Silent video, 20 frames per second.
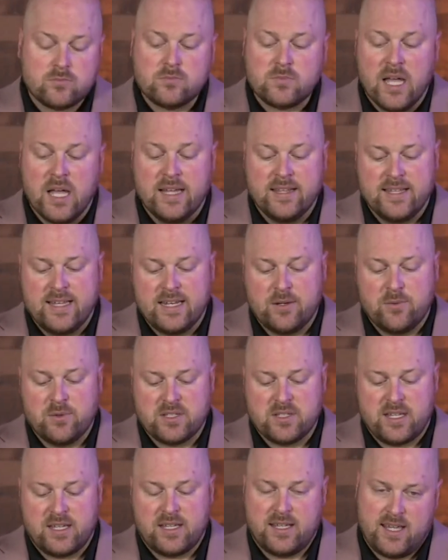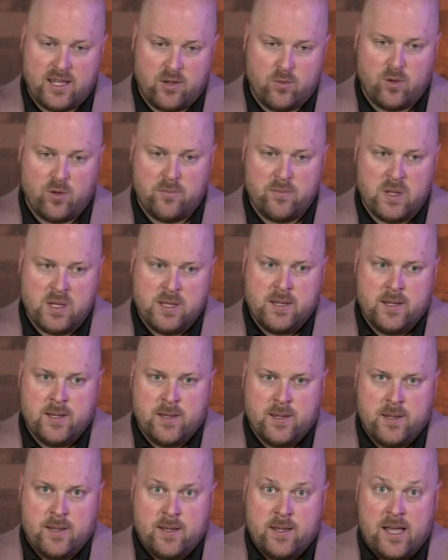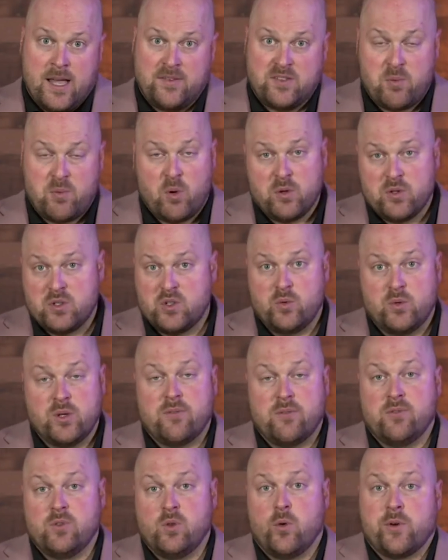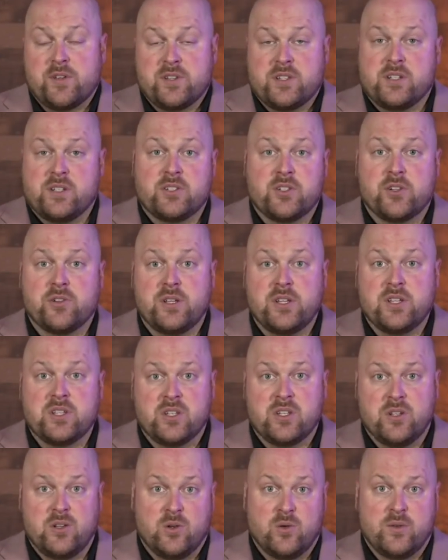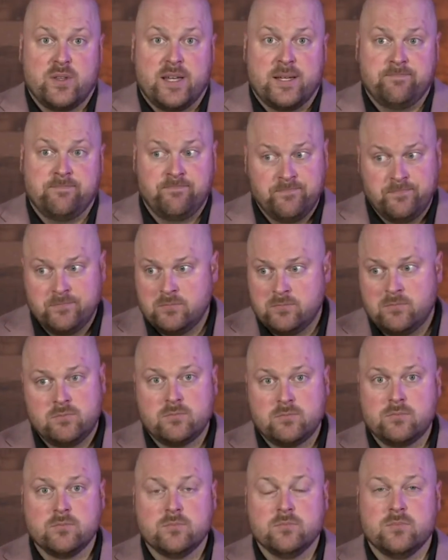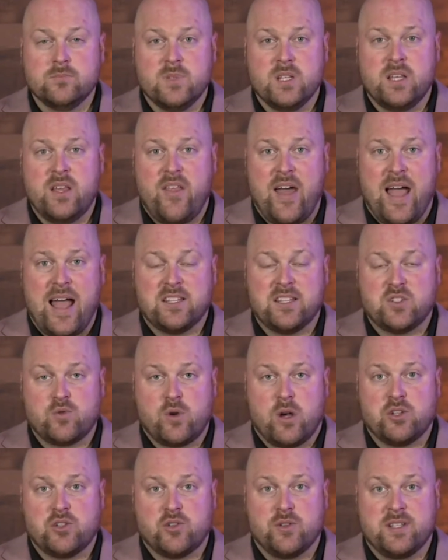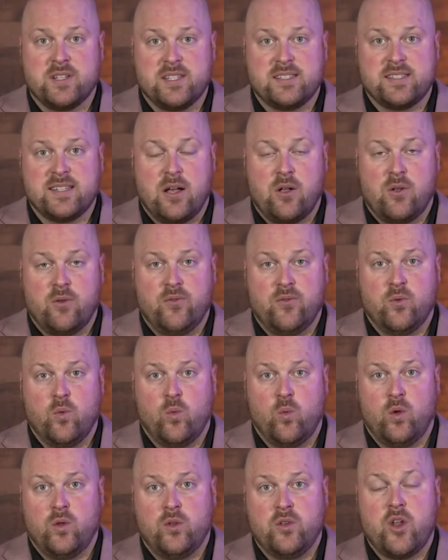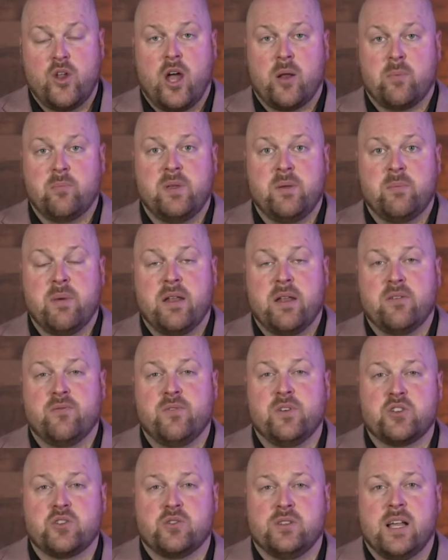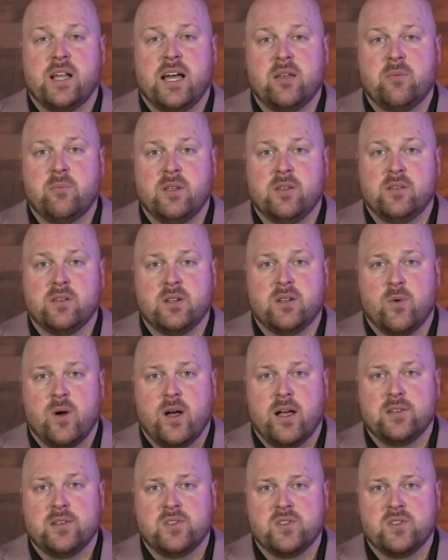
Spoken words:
And then I was like, okay, well, I've spoken to enough lawyers and attorneys to know that that structure itself will not be beneficial liability-wise.